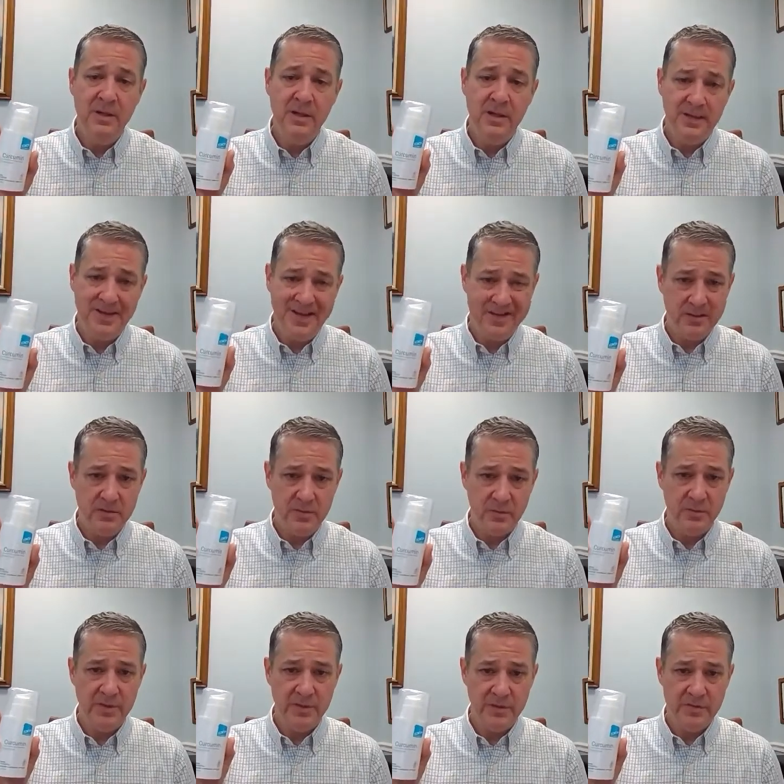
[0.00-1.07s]
again, to
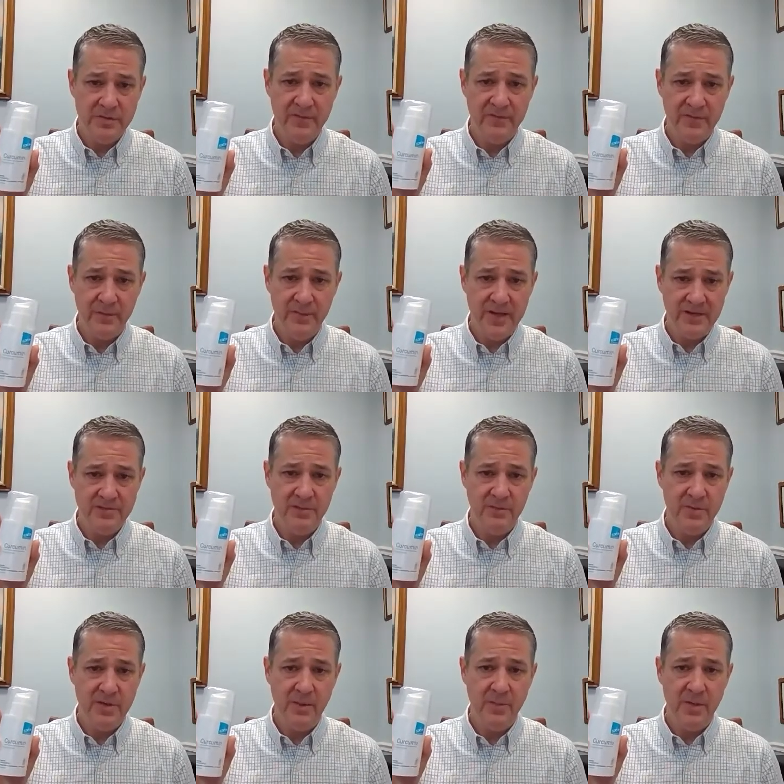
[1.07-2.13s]
reduce inflammation
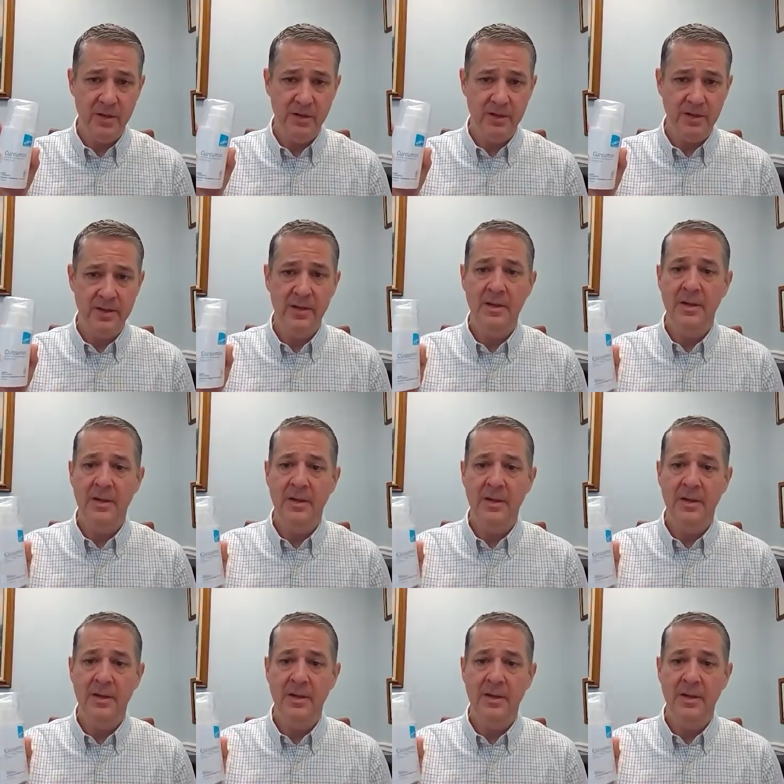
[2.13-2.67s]
primarily.